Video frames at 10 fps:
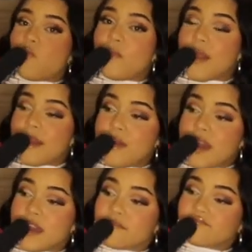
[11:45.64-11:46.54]

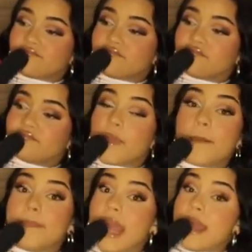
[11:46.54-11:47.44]
Maybe.
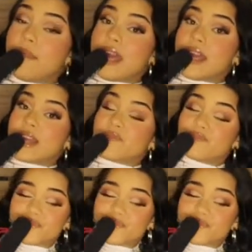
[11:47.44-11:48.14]
Maybe.